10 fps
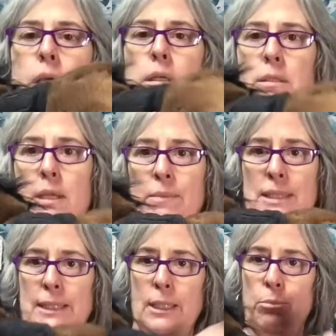His name
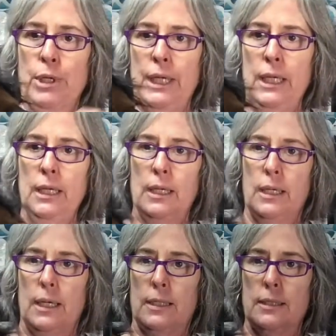is Liberty.
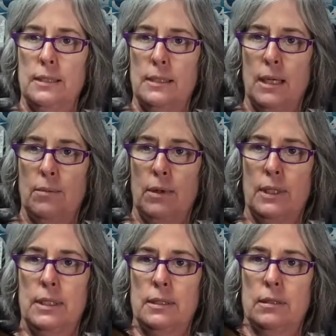He has his name on
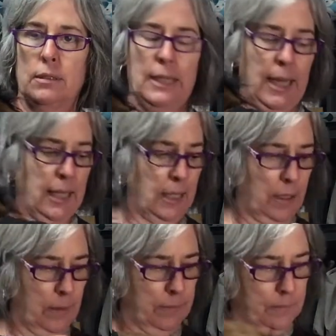his little tag
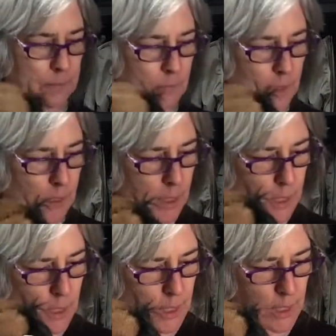here.
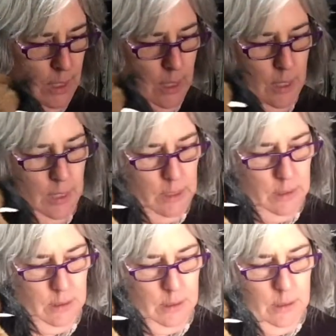
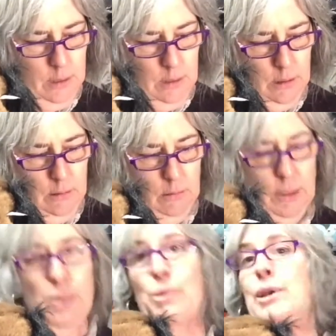And Little
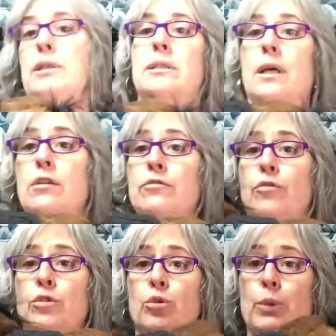Liberty sells
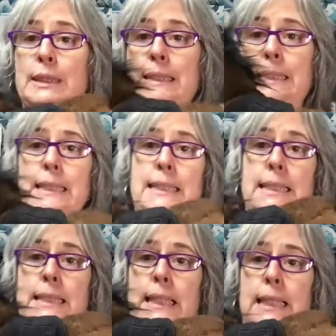for $26
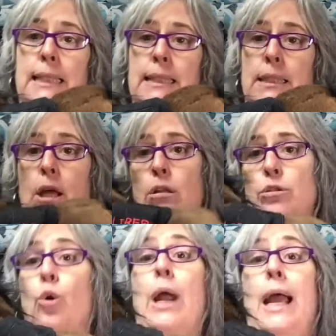
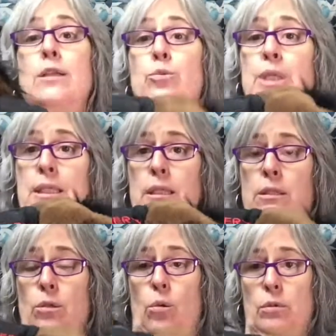or has recently
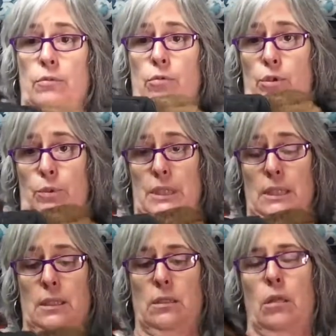sold for
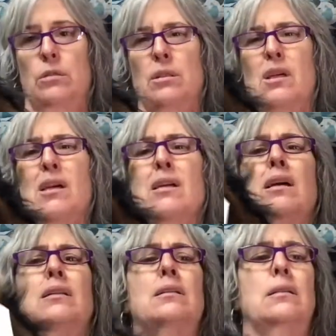$26.
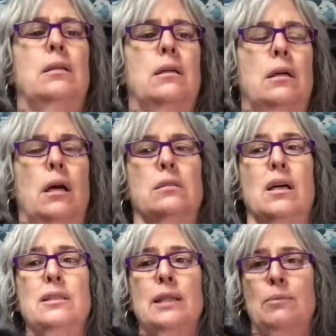And a
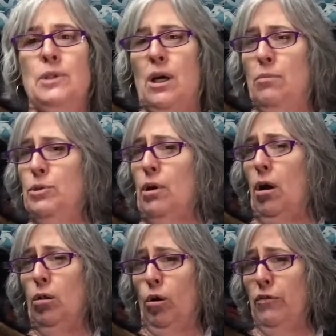lot of times comps are
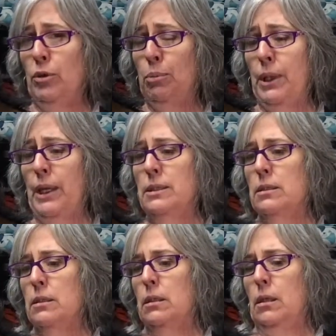all over the place.